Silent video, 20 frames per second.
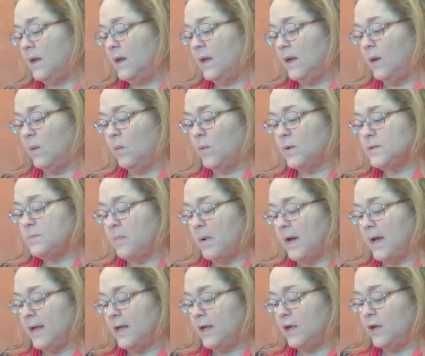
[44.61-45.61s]
it was
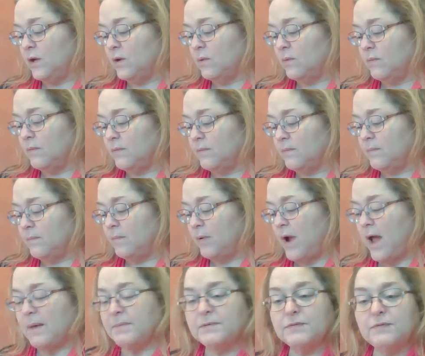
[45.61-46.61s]
by, you know,
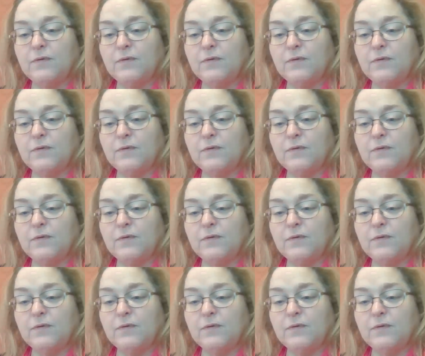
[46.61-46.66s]
perhaps